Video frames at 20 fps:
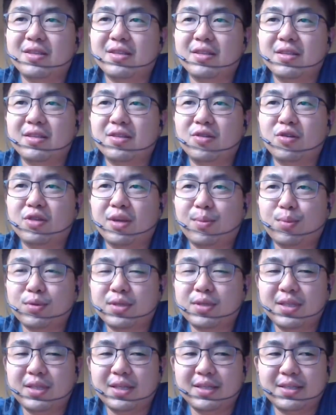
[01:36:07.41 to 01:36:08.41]
Your
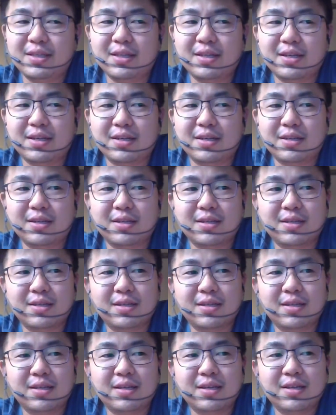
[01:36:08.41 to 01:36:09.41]
deposit is it a
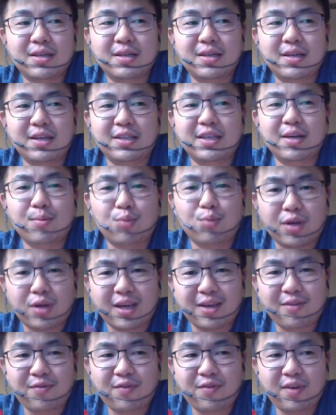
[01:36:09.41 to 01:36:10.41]
booking
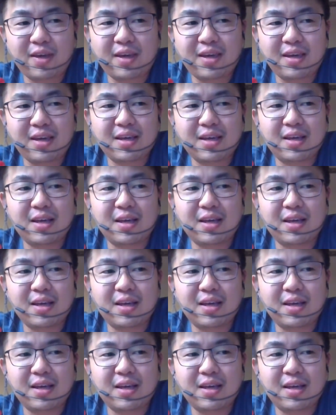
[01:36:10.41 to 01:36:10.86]
fee